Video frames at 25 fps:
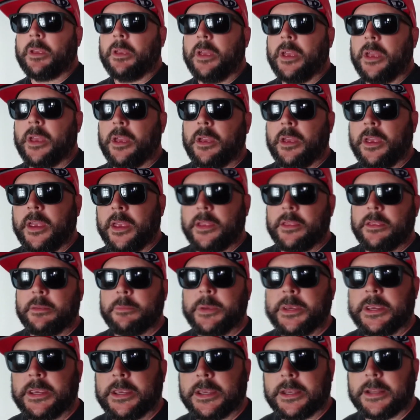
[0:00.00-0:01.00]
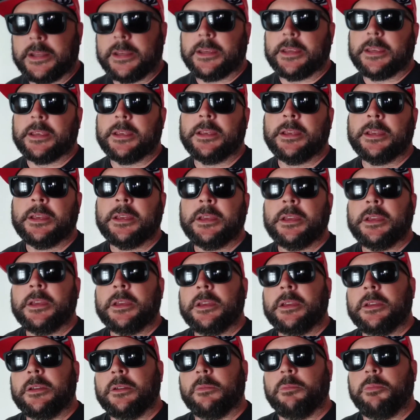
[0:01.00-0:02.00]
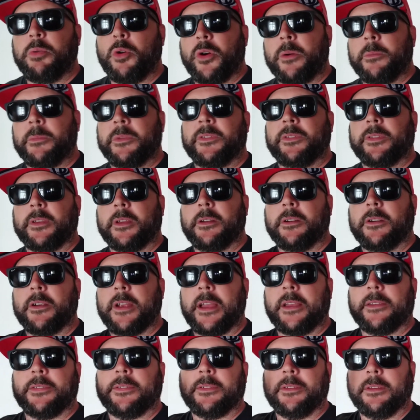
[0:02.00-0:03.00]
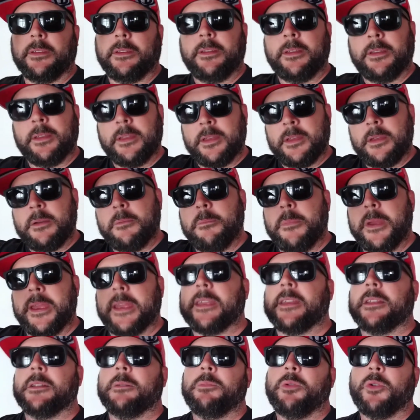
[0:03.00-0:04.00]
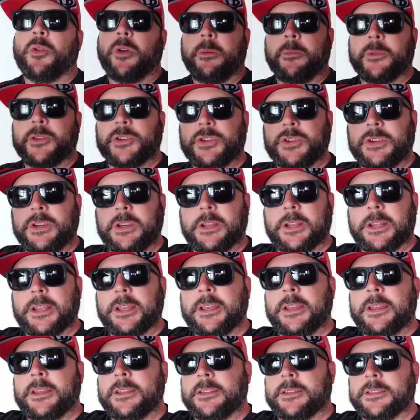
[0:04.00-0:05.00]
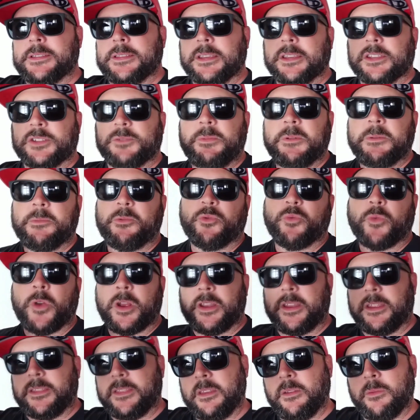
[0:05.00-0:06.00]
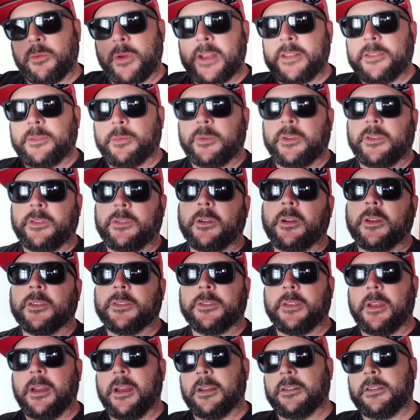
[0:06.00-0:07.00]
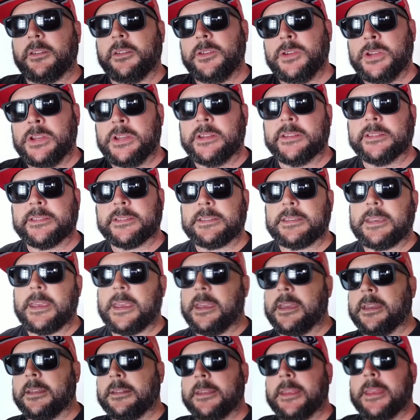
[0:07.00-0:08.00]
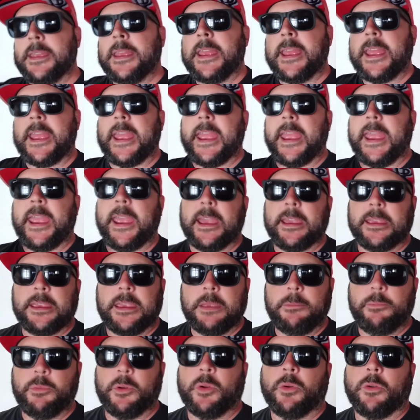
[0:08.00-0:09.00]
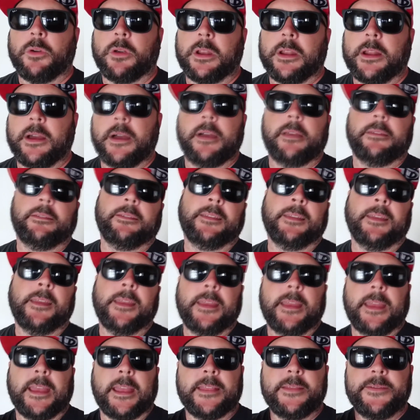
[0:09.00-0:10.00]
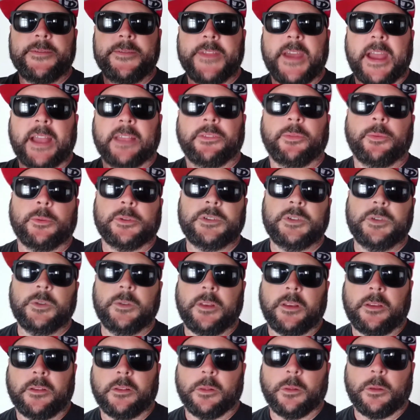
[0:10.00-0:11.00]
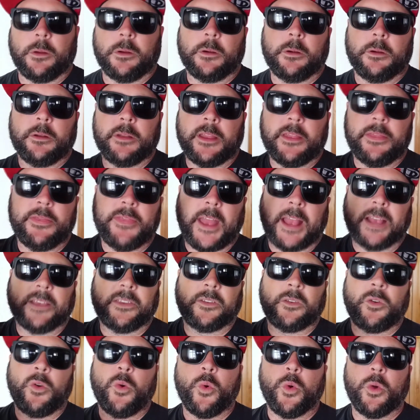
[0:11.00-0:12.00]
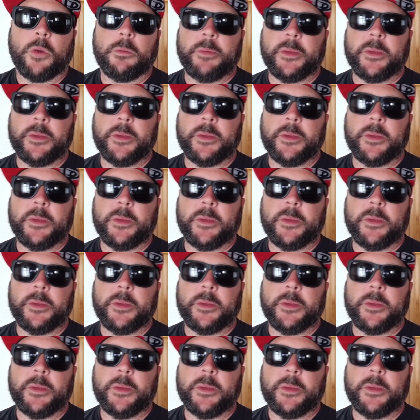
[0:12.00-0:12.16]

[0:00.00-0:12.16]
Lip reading: in the beginning, your appointment setter has to make an appointment sheet. The salespeople run it. They write the results down, and you need to scan and keep it organized. And that's what you need to learn, and that's core